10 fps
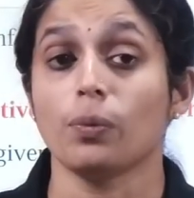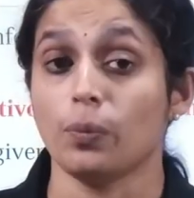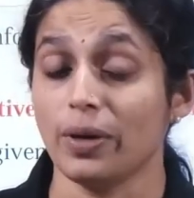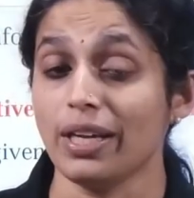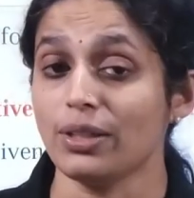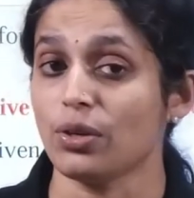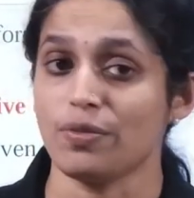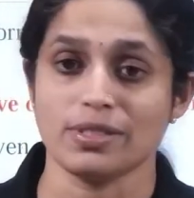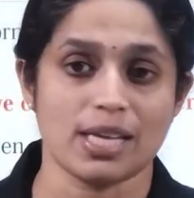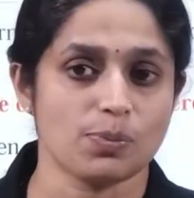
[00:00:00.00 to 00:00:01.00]
where the
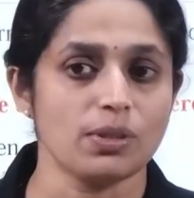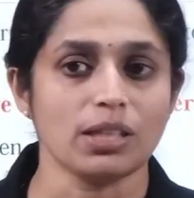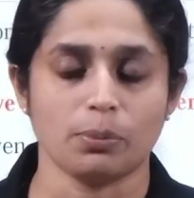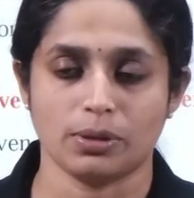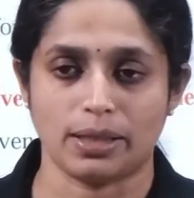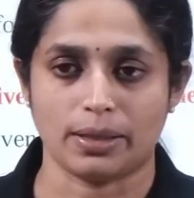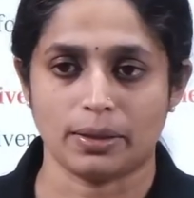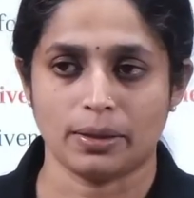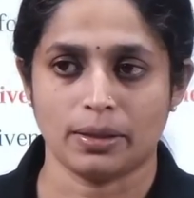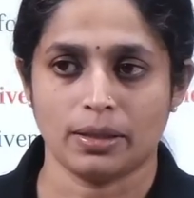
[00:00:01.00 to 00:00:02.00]
offence has been committed.
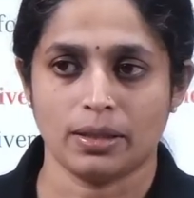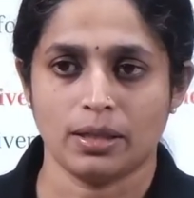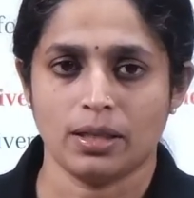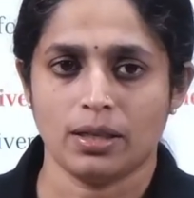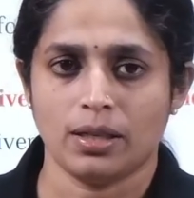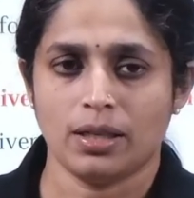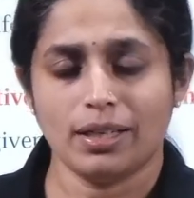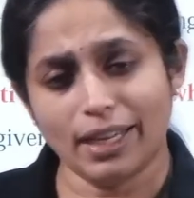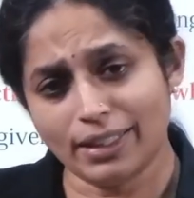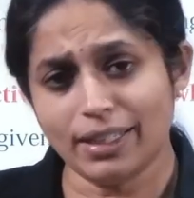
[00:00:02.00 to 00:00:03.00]

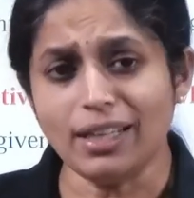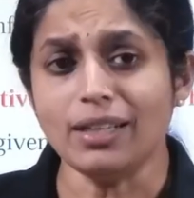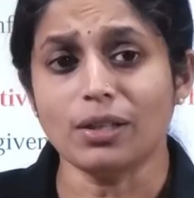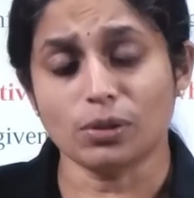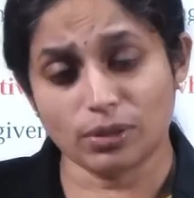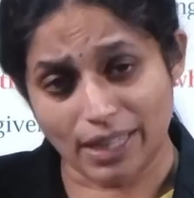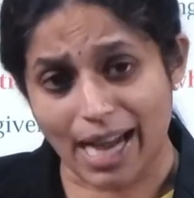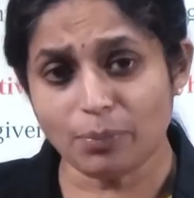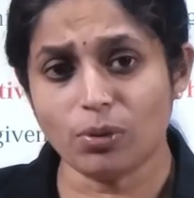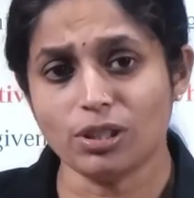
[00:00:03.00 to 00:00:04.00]
Later,
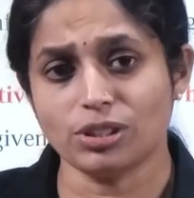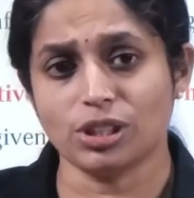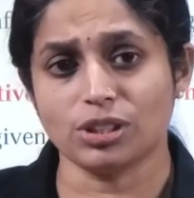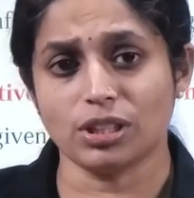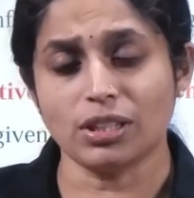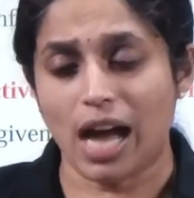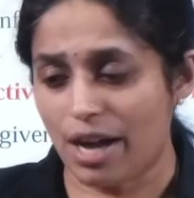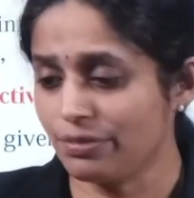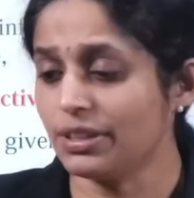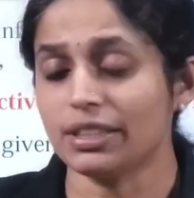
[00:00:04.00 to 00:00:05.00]
that police station,
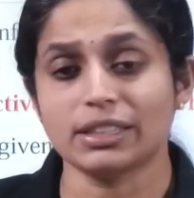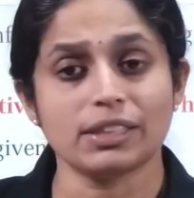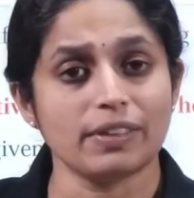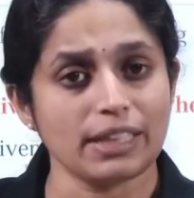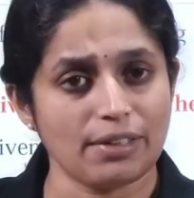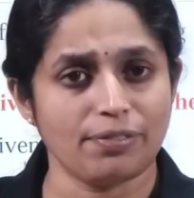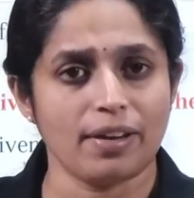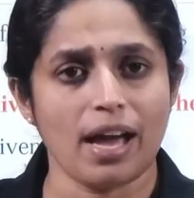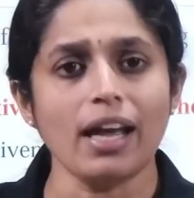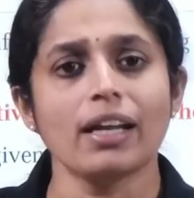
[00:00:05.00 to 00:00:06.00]
after receiving the
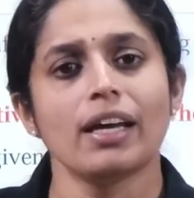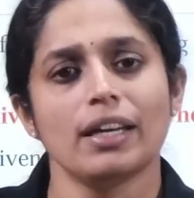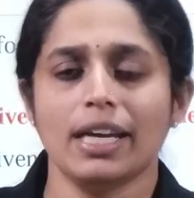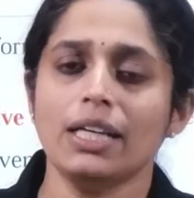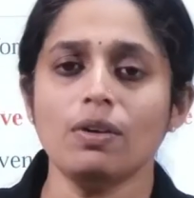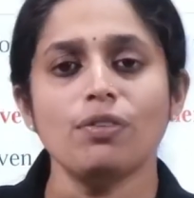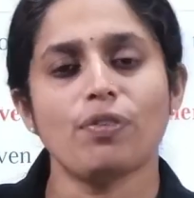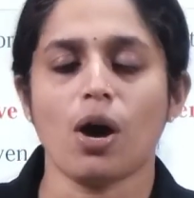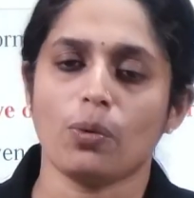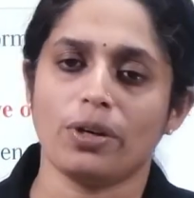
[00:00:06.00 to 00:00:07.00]
FIR, it will
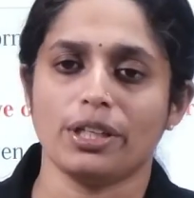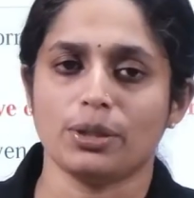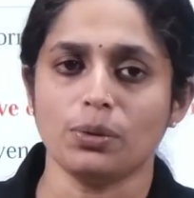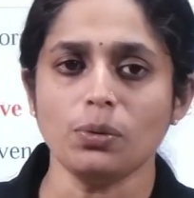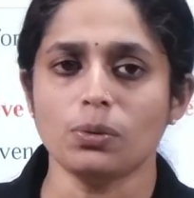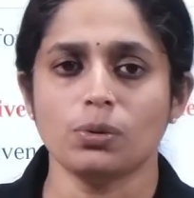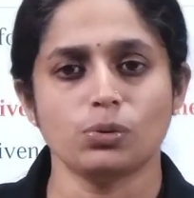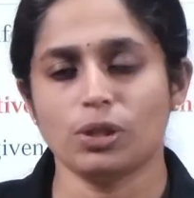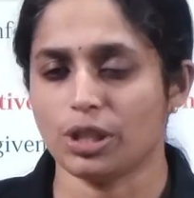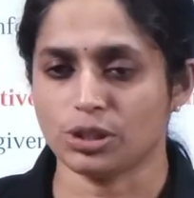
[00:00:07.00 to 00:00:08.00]
forward it to
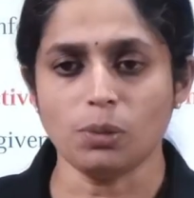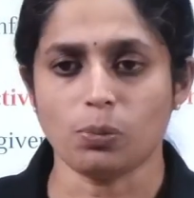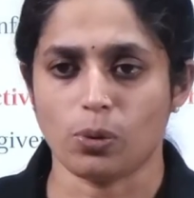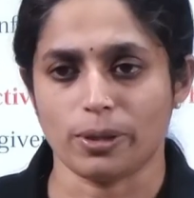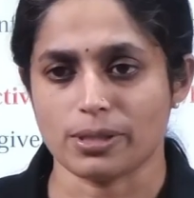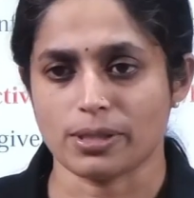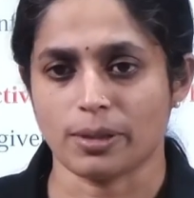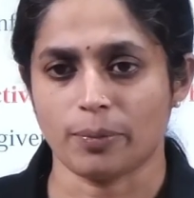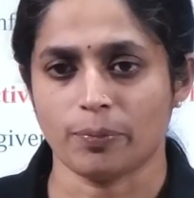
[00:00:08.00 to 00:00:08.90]
jurisdictional police.